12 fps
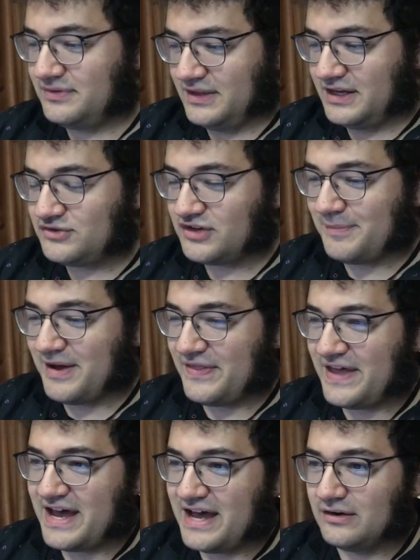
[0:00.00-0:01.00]
the trick about
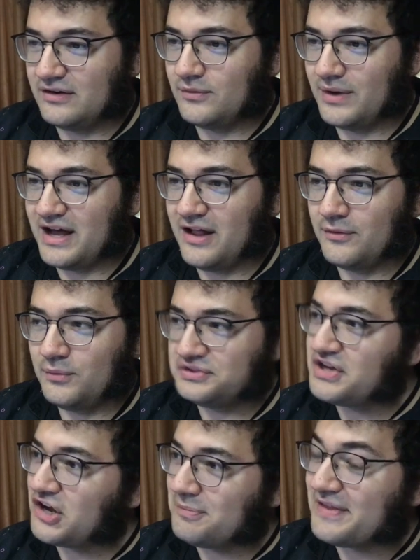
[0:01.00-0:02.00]
that, well, we'll
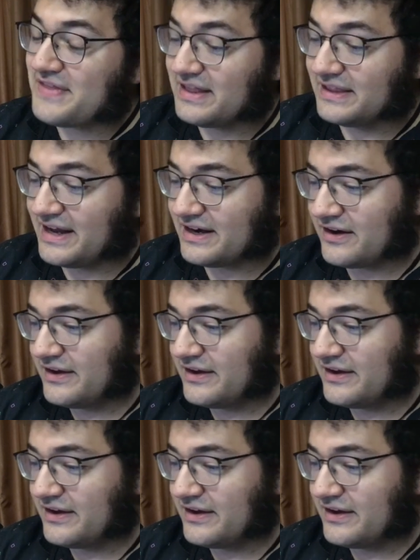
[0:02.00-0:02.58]
talk about that later.